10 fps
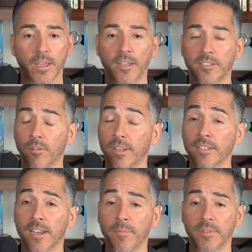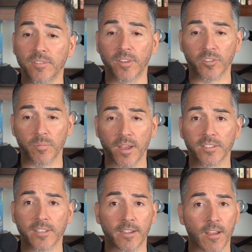Until next time, this is Victor
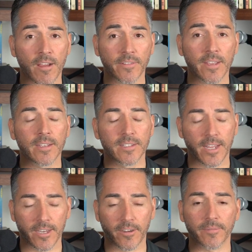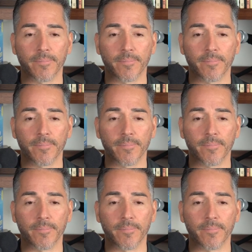Moss signing off. Take care.